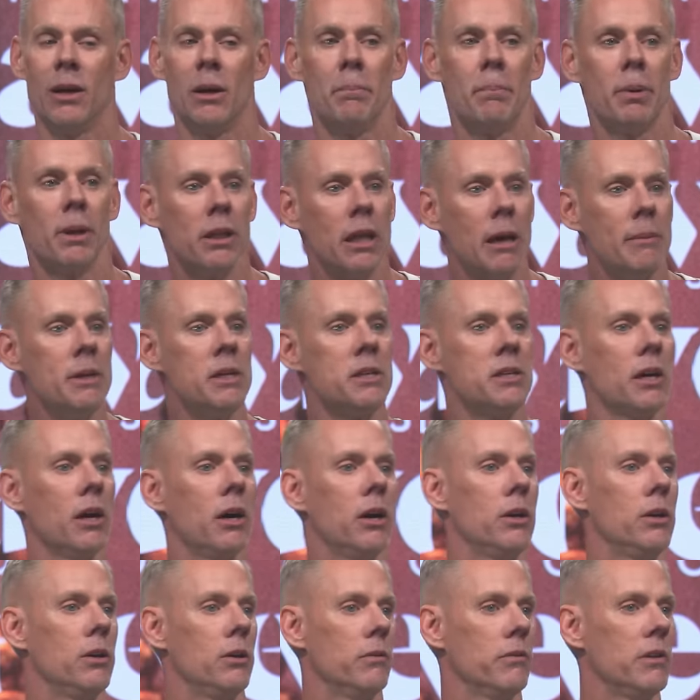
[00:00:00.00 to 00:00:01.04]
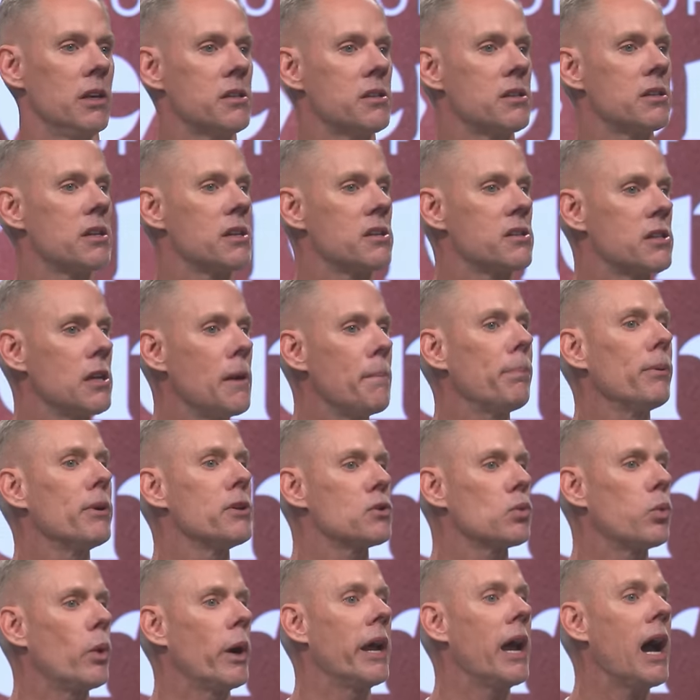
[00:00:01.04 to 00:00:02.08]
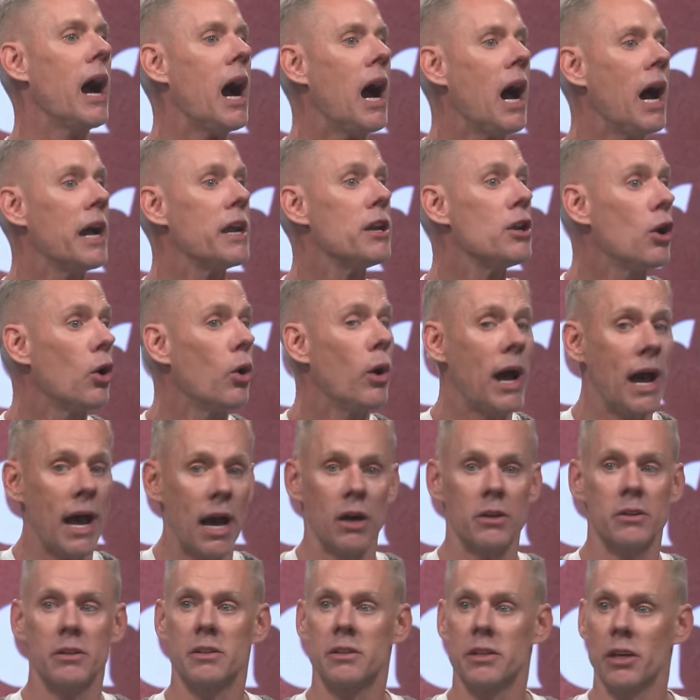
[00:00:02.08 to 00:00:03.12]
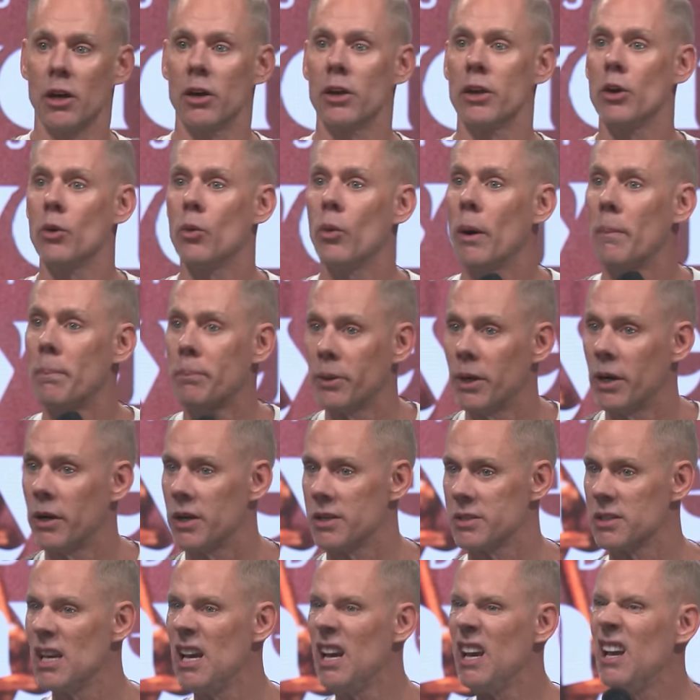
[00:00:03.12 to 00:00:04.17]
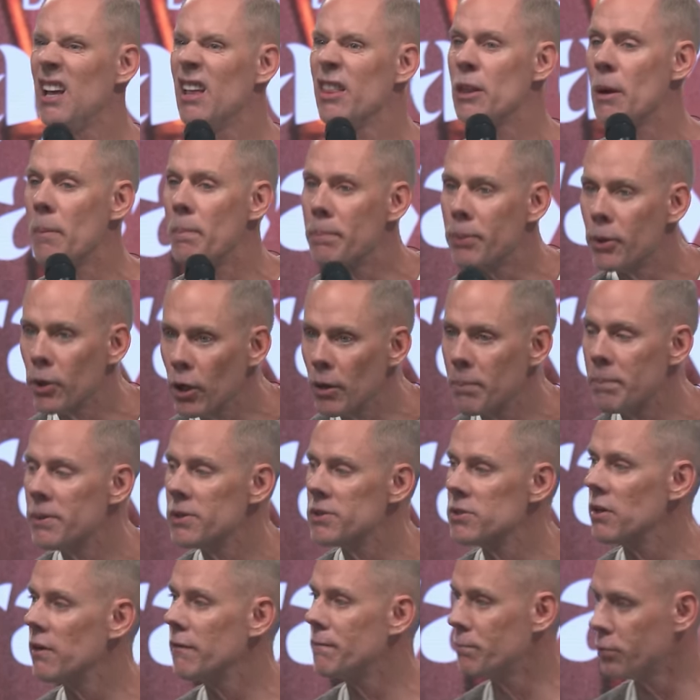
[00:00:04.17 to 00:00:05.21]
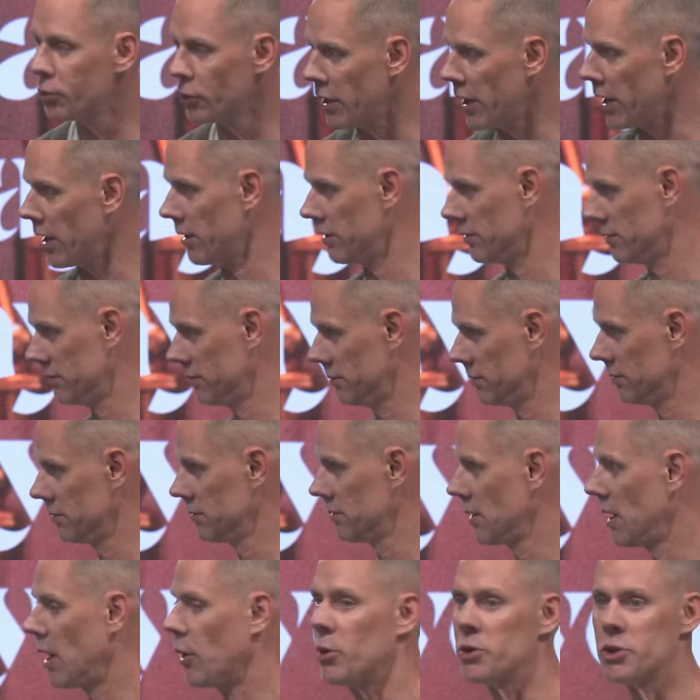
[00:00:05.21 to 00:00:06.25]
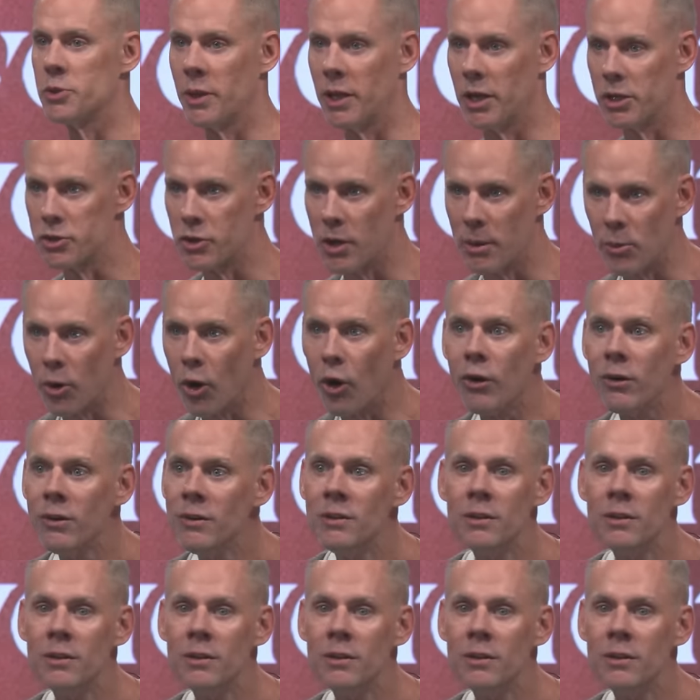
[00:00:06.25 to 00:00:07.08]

But let me tell you, this is the simplest way I know how to tell you what prayer is. The purpose of prayer, I wish we had a drum roll.